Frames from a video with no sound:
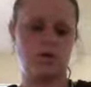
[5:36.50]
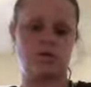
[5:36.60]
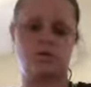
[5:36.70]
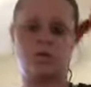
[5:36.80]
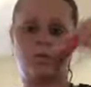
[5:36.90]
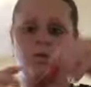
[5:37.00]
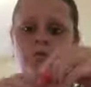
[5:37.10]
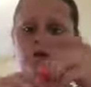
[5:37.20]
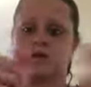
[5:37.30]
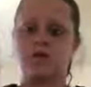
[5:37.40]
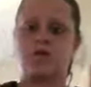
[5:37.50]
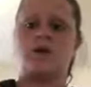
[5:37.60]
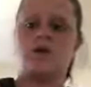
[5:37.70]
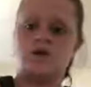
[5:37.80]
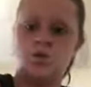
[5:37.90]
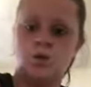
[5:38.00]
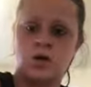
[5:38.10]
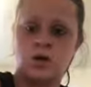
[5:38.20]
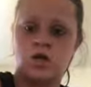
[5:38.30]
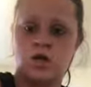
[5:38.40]
So first I added the
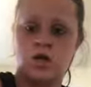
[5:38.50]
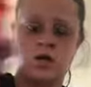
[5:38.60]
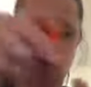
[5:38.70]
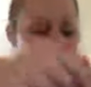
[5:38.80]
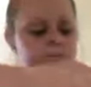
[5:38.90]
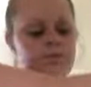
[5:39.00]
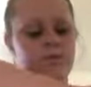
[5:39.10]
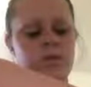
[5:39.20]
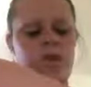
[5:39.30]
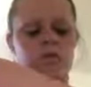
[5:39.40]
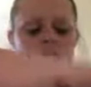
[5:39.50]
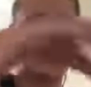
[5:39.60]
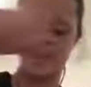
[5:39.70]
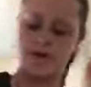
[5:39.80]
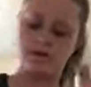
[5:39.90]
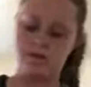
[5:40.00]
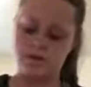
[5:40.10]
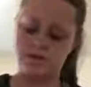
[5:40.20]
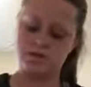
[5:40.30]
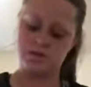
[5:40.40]
orange, and we'll see how
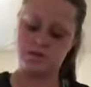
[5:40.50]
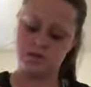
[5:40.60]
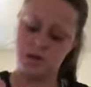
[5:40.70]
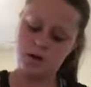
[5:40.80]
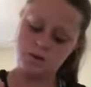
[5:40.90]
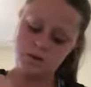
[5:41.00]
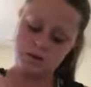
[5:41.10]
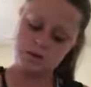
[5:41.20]
this turns out.